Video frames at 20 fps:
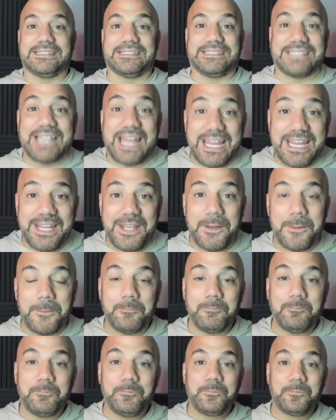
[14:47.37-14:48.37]
say it.
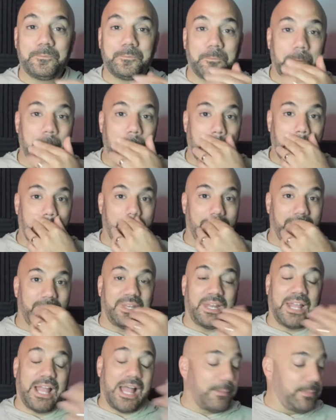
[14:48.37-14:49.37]

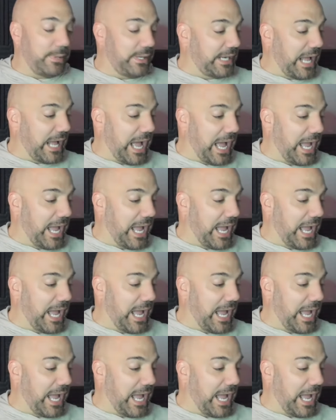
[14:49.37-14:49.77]
I mean,